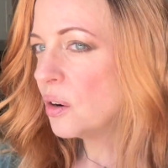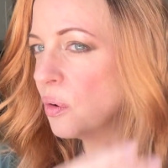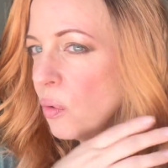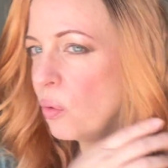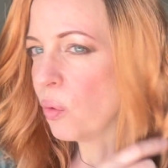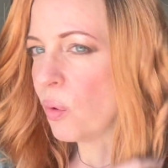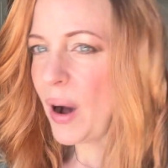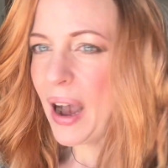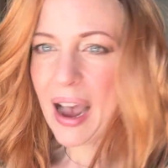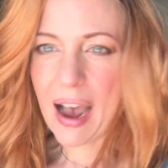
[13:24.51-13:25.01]

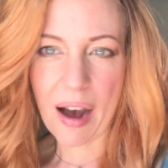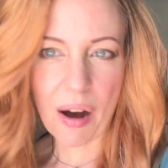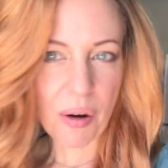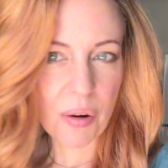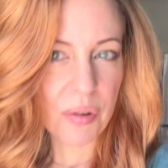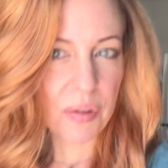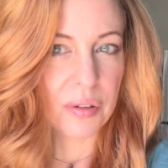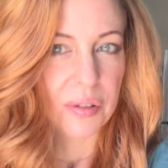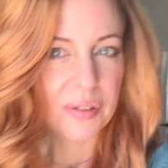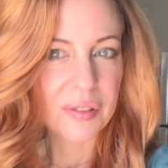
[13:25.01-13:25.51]
Wow.
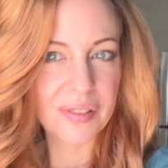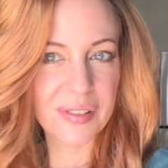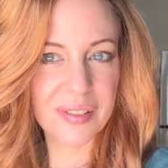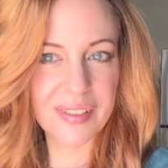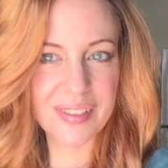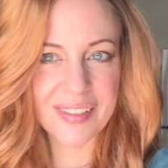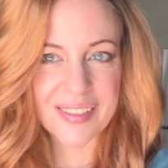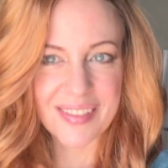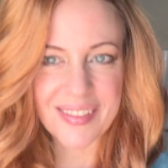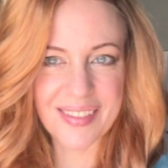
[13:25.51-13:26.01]

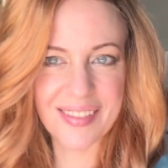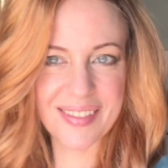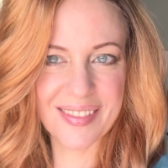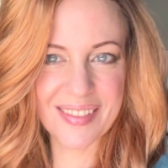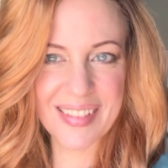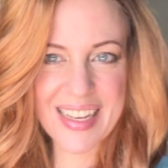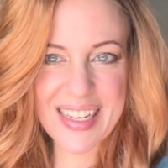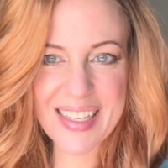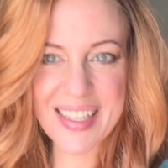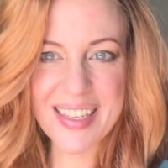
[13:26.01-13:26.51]

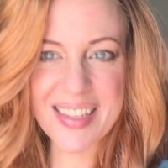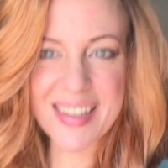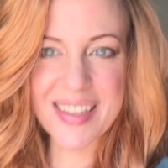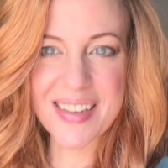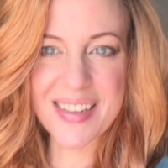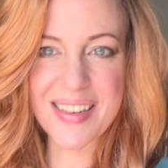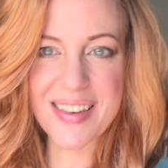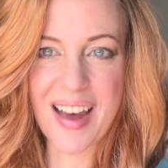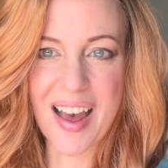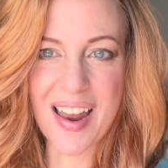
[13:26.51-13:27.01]

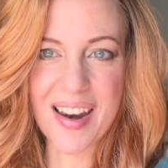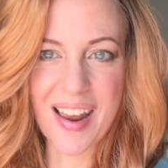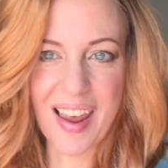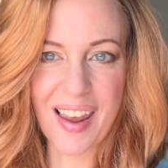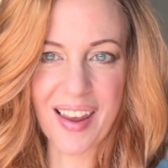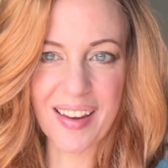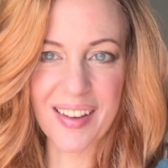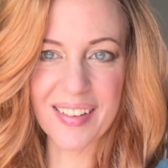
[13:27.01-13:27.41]
Stunning.